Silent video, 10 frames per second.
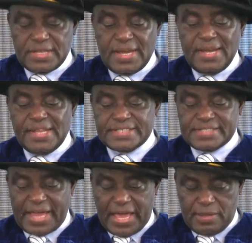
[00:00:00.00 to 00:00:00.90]
the
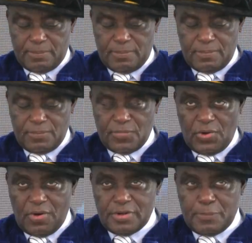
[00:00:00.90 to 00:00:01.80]
least time
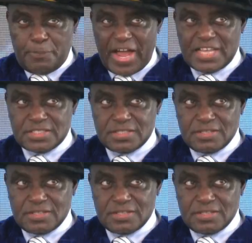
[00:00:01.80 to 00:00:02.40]
on the past